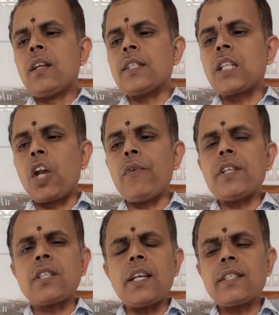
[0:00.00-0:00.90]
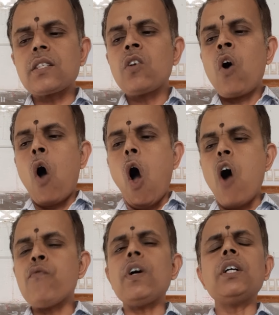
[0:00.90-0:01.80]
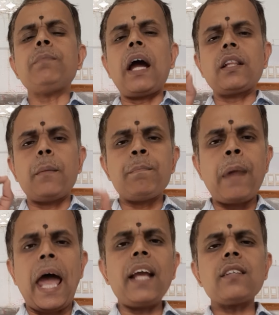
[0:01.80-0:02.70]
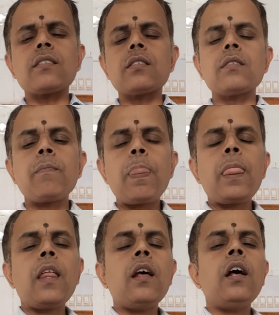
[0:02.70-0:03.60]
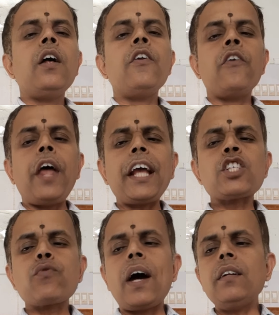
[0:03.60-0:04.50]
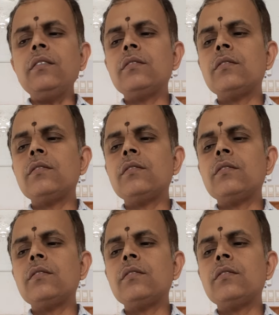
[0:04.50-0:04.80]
services offered by the banks? Next one,